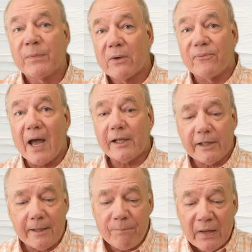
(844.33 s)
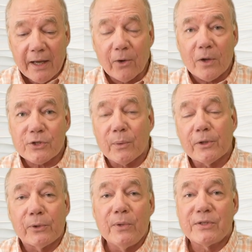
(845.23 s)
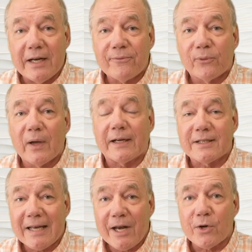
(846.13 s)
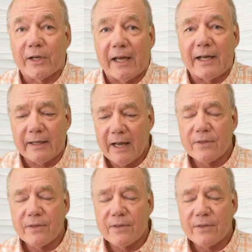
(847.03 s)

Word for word: Finally, it also includes an infrared extender kit